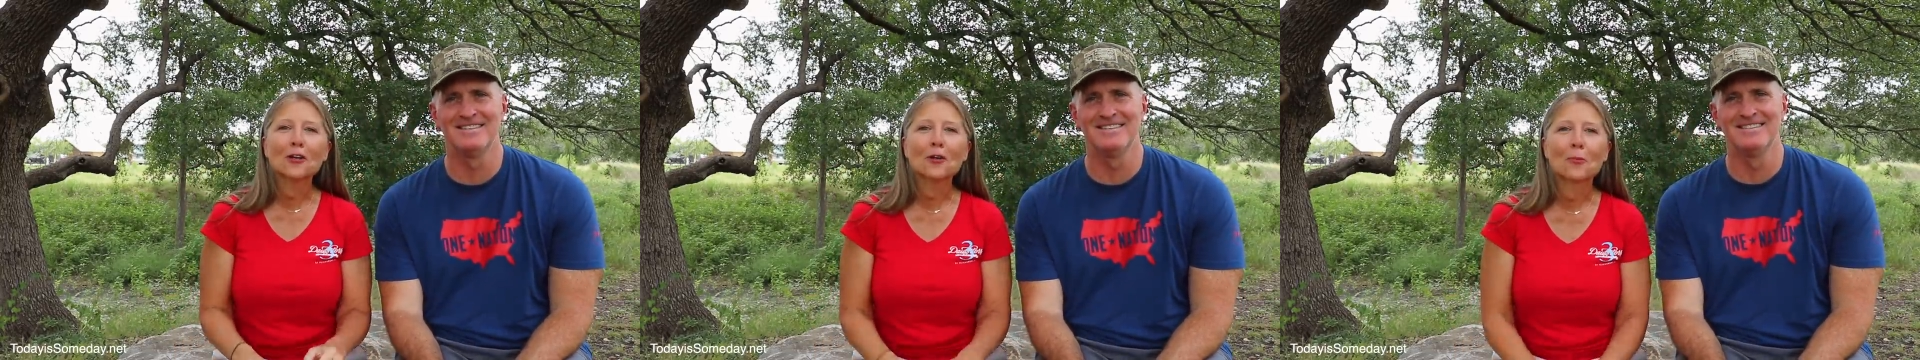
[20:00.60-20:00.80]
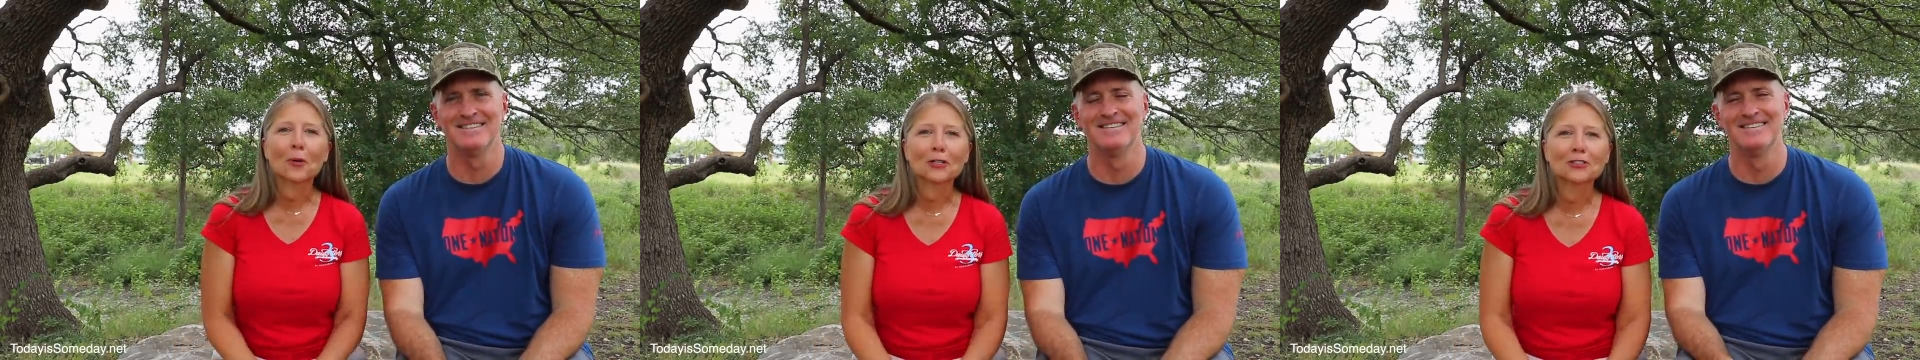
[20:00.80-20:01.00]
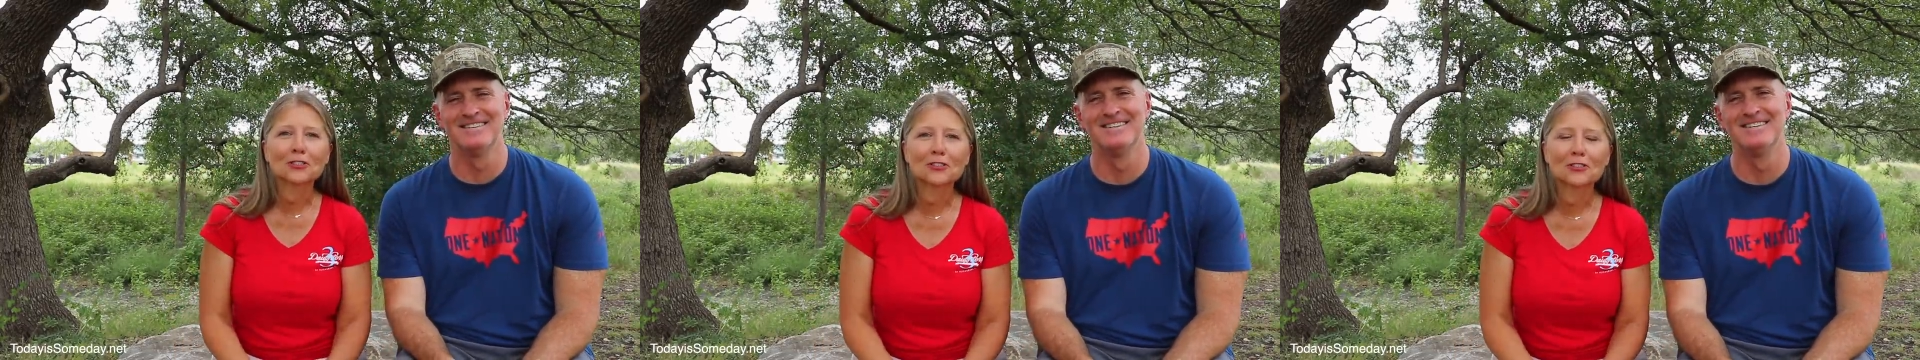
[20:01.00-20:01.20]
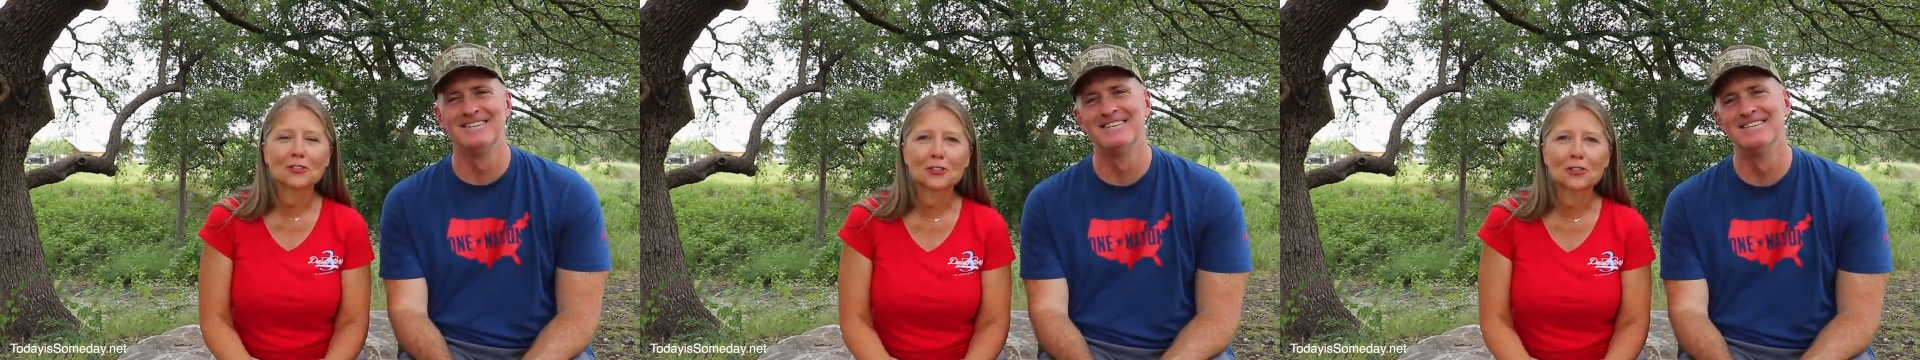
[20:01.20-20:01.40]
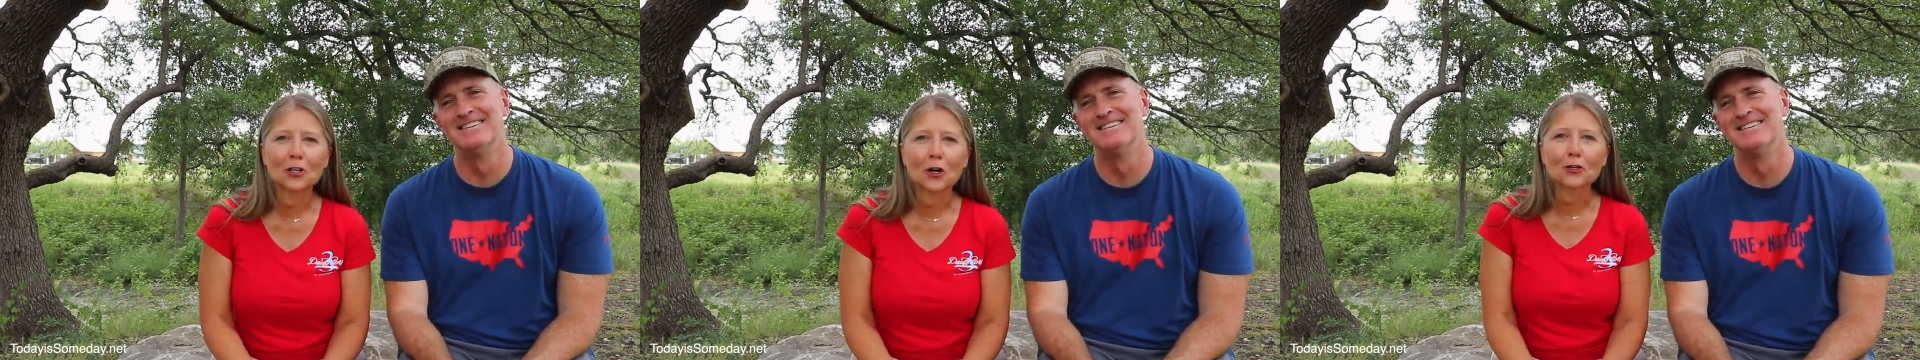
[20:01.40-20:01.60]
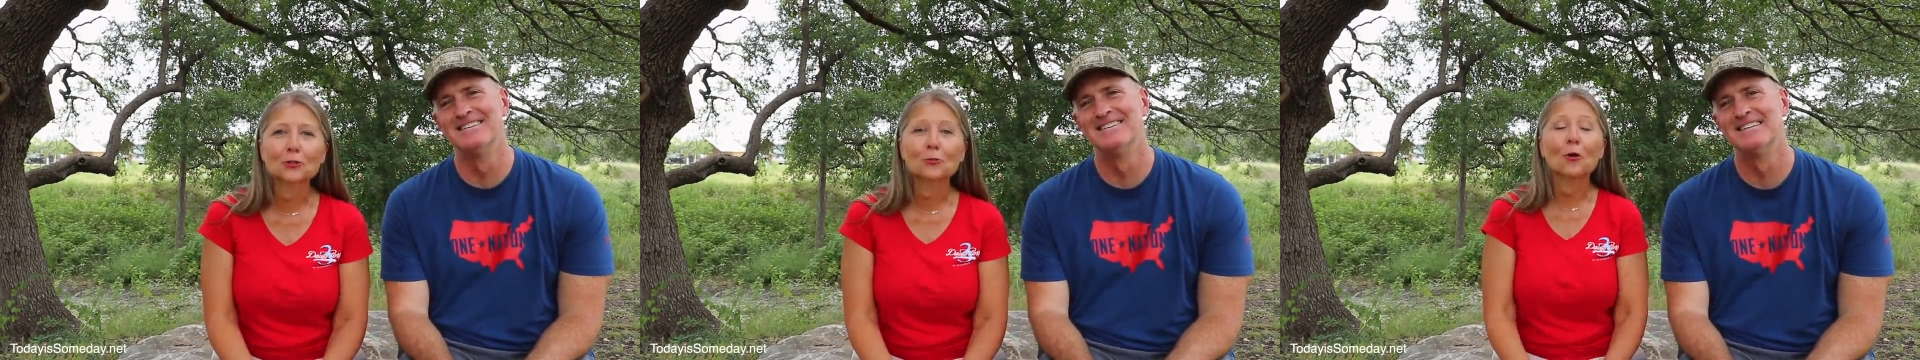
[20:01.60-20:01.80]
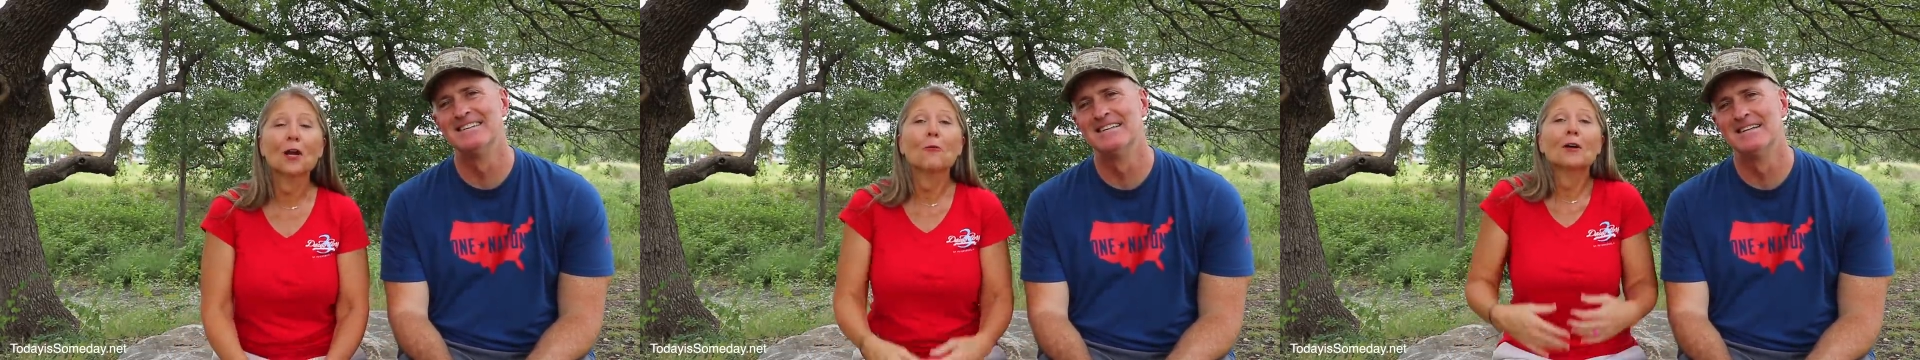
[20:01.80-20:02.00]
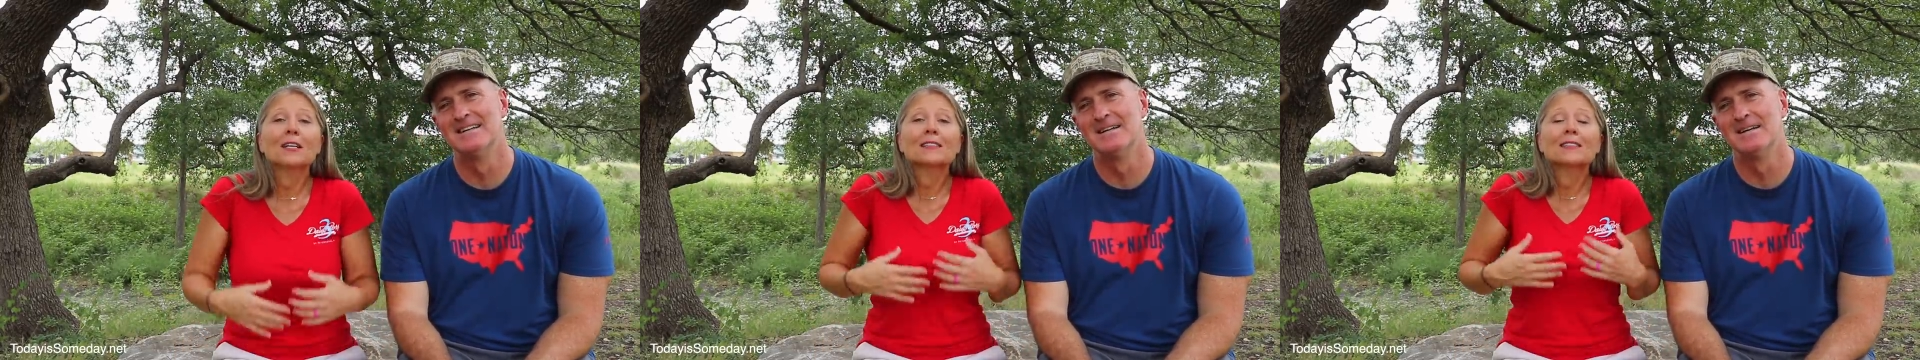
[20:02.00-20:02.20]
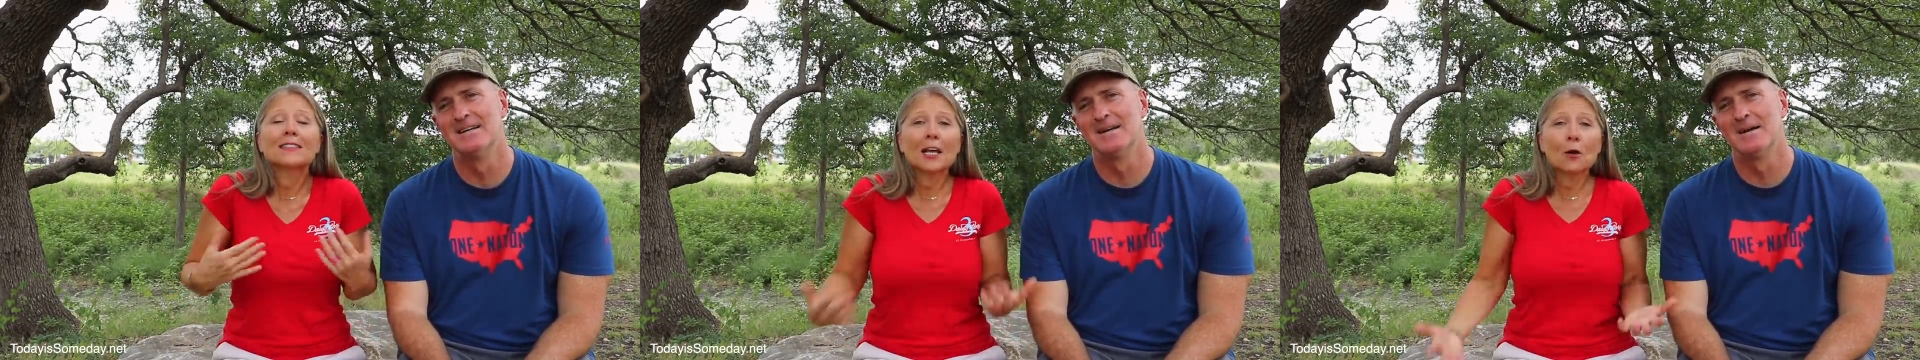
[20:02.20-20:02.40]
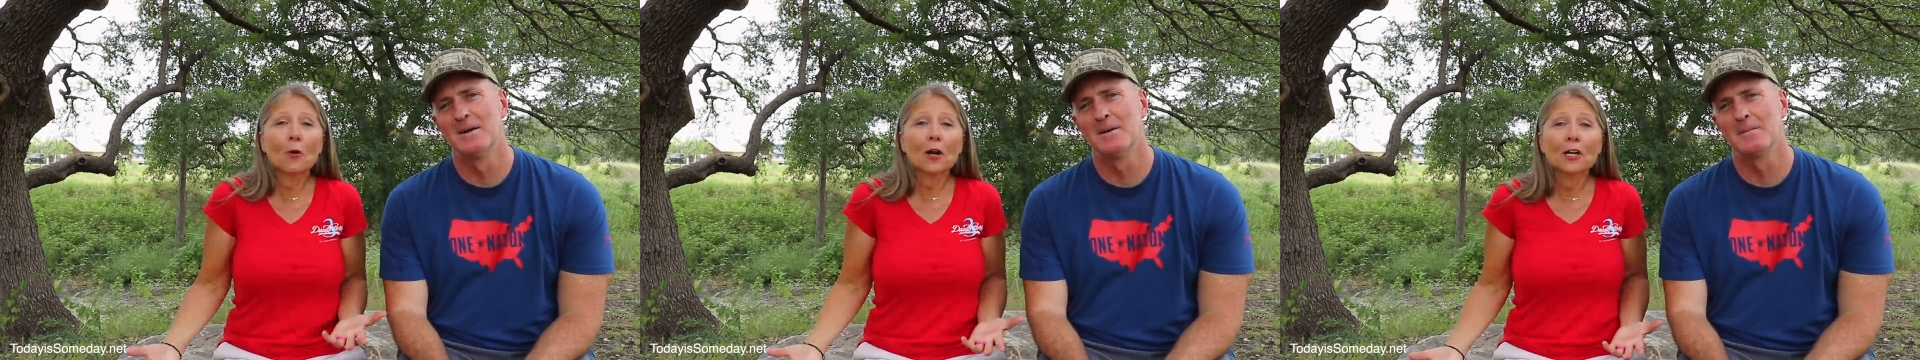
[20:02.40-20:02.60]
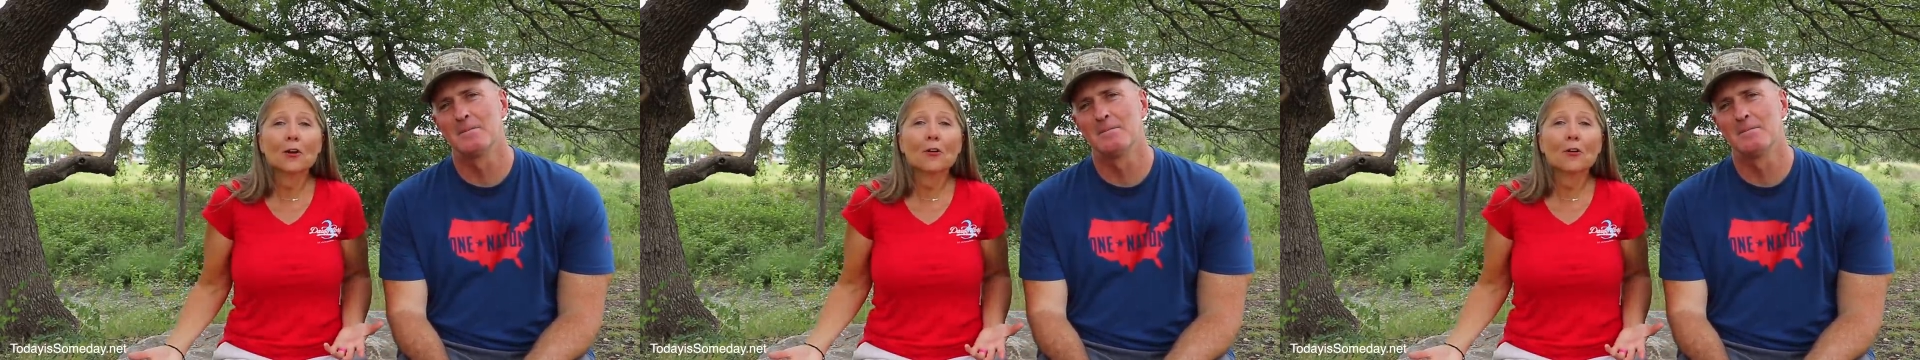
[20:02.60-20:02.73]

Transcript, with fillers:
Speaker 1: who purchased the shirts, we want to see where